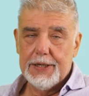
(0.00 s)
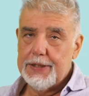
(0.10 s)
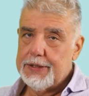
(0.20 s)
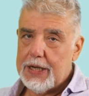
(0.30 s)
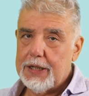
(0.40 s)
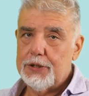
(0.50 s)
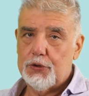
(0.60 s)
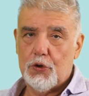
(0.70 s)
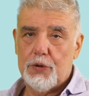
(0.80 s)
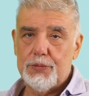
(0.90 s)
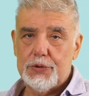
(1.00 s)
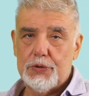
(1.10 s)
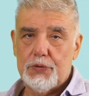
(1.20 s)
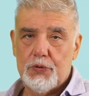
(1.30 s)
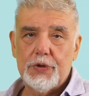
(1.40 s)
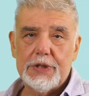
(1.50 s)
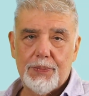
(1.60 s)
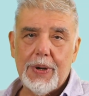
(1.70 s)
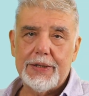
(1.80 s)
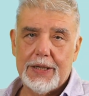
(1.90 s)
in dollar terms during the
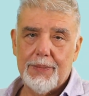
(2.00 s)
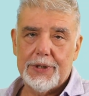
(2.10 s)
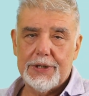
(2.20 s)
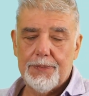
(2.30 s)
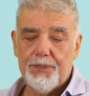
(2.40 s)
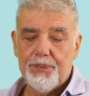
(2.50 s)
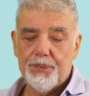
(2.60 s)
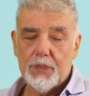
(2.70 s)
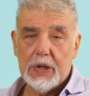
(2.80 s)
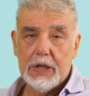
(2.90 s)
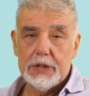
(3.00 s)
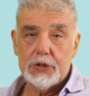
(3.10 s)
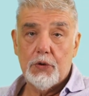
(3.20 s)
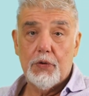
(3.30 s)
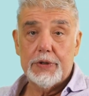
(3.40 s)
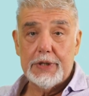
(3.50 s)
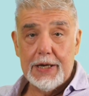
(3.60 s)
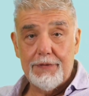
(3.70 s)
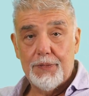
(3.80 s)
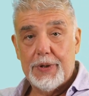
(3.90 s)
pandemic. So
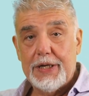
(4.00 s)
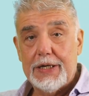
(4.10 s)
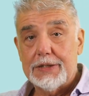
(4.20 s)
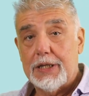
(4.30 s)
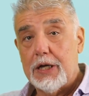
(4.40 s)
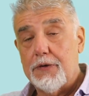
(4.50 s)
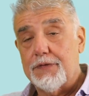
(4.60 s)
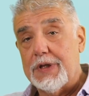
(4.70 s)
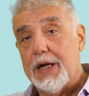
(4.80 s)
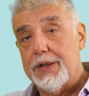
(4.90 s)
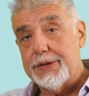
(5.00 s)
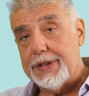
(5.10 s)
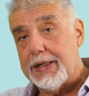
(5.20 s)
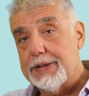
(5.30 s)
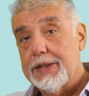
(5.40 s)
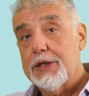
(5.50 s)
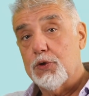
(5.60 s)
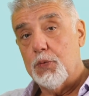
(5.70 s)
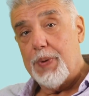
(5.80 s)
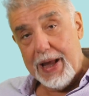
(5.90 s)
everybody has a lot of dollar debt
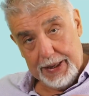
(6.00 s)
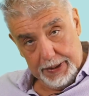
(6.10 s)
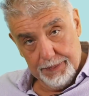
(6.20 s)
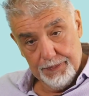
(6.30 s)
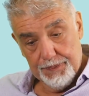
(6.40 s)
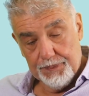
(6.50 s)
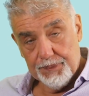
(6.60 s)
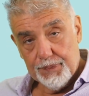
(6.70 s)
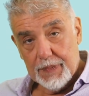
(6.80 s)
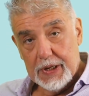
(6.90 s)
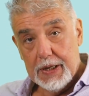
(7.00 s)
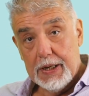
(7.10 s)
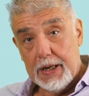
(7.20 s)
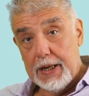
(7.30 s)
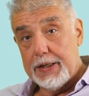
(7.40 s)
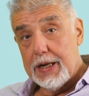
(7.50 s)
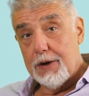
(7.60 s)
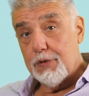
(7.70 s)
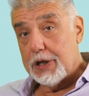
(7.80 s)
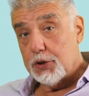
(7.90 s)
to pay. And
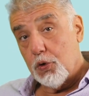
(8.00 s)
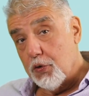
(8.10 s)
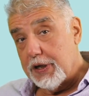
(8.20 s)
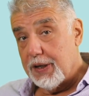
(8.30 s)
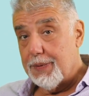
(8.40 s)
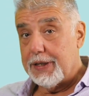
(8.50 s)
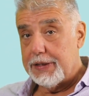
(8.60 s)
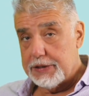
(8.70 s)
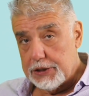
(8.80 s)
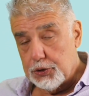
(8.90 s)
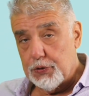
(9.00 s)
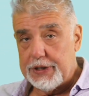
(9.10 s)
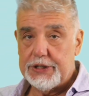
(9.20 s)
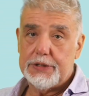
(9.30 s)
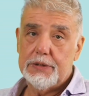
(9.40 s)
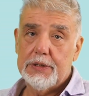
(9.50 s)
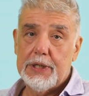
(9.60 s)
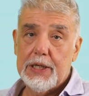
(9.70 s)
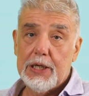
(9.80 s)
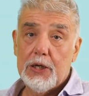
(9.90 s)
now we are talking about a situation
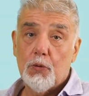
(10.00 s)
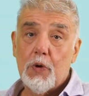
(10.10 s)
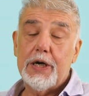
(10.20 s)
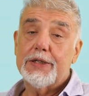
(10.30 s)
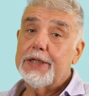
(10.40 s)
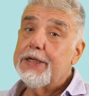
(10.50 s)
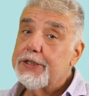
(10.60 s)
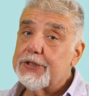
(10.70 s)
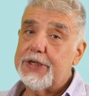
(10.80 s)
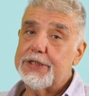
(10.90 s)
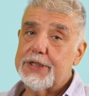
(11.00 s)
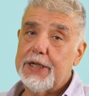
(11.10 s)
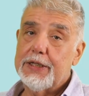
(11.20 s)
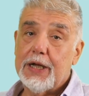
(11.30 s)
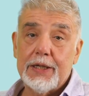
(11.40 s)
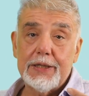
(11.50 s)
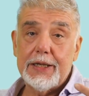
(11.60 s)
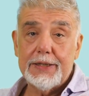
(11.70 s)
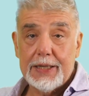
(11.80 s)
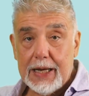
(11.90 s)
where interest rate on
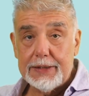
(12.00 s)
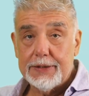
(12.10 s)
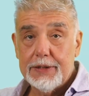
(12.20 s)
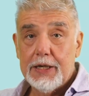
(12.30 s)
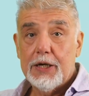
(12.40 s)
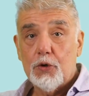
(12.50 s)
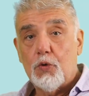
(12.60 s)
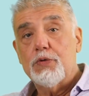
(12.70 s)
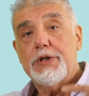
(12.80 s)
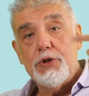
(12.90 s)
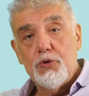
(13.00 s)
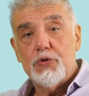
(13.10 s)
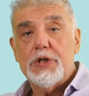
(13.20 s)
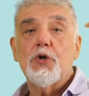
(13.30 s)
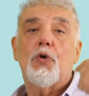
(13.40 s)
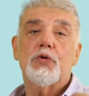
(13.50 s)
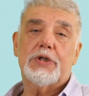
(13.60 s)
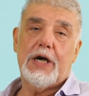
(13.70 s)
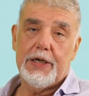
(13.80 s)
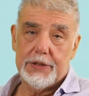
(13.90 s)
that debt continuously goes
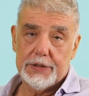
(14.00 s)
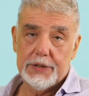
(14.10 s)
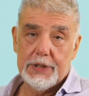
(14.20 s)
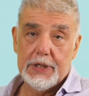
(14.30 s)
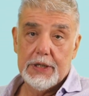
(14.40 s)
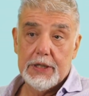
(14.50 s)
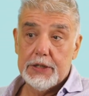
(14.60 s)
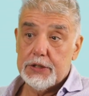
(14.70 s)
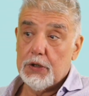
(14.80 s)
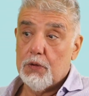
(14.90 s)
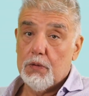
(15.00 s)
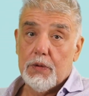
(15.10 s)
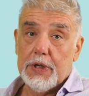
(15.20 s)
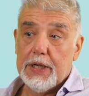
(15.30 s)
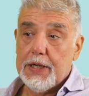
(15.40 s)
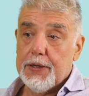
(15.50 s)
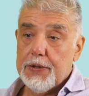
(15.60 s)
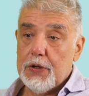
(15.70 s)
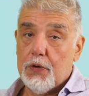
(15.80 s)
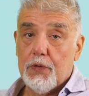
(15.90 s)
higher. So,
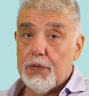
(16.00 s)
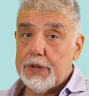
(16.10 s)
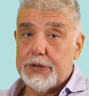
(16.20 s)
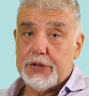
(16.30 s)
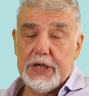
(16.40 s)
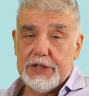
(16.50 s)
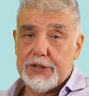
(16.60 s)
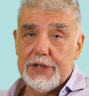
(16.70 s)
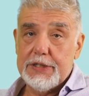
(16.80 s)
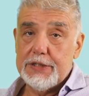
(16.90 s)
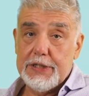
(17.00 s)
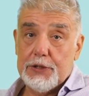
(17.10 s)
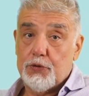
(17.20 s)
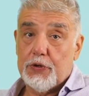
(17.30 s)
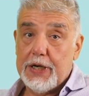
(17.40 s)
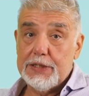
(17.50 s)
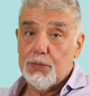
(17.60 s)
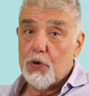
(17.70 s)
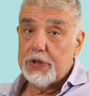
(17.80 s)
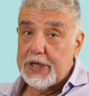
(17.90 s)
the treasuries need to raise
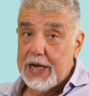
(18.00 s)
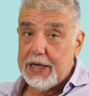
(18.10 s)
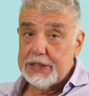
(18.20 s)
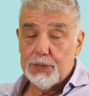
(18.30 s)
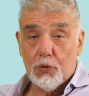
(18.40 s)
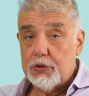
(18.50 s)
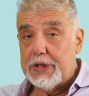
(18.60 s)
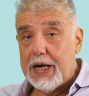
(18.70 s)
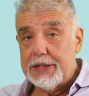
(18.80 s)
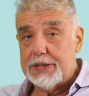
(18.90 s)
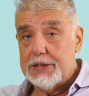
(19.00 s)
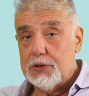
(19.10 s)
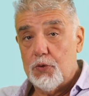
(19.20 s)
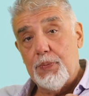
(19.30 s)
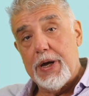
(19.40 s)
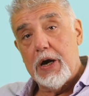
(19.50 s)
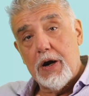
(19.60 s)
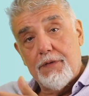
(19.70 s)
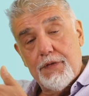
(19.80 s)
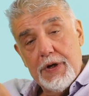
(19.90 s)
more cash, more taxes to pay
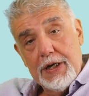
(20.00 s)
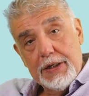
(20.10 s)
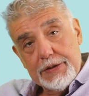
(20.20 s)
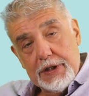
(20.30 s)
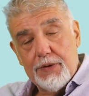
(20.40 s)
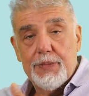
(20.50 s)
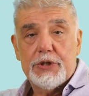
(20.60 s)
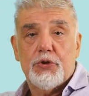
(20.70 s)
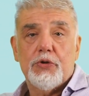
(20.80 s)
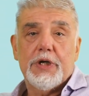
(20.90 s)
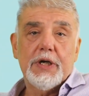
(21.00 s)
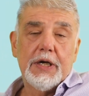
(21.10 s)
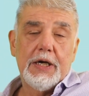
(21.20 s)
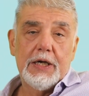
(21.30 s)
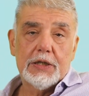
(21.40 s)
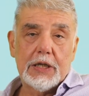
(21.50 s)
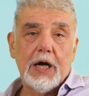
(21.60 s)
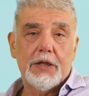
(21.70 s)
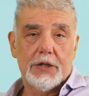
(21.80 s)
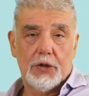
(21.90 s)
off their maturing
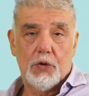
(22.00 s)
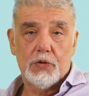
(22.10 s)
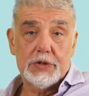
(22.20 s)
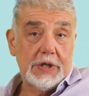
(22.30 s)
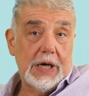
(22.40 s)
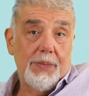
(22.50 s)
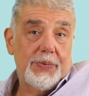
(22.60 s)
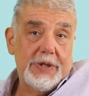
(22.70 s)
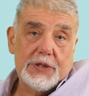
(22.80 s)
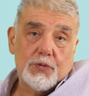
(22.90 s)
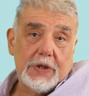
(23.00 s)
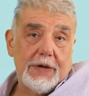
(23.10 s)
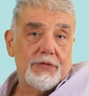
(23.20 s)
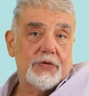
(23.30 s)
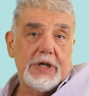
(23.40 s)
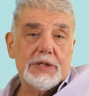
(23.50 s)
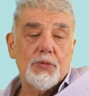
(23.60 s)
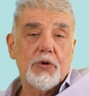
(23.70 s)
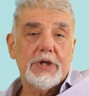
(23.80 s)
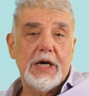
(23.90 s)
dollar loans. The companies will have to raise
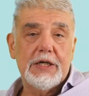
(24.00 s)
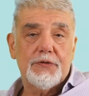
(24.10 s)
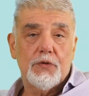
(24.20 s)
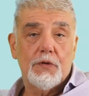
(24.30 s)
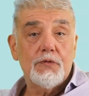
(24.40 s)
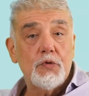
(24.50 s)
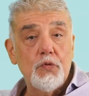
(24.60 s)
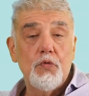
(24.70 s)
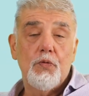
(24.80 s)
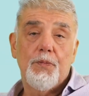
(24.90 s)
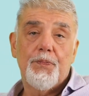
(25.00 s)
more cash flow too.